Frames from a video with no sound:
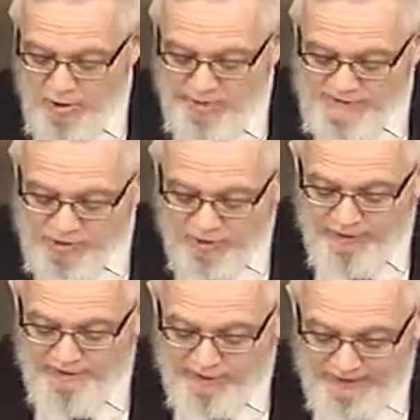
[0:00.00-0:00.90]

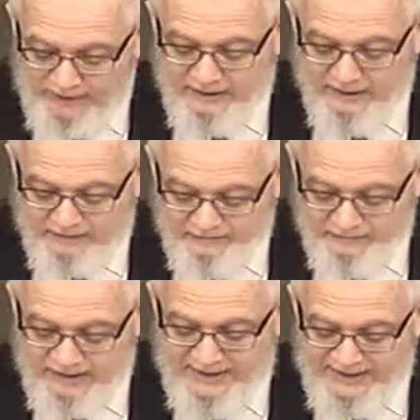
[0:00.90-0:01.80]
Ubeschorim priligi
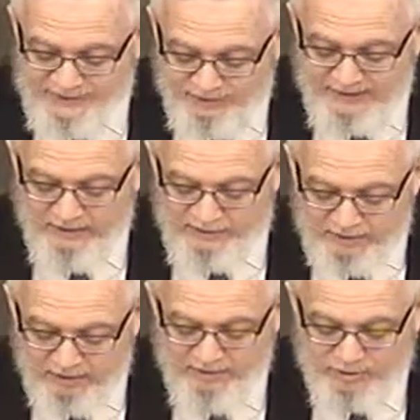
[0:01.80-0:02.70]
igazrina and
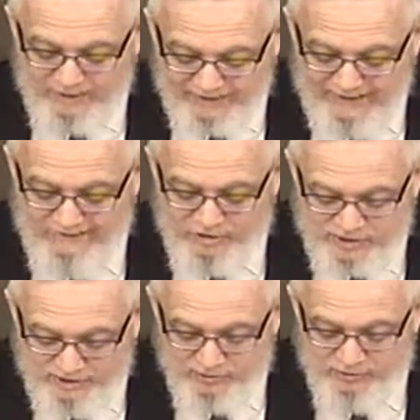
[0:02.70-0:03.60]
schorim but in the cave and
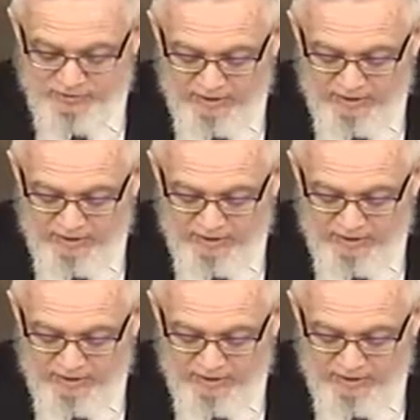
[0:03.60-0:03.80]
low.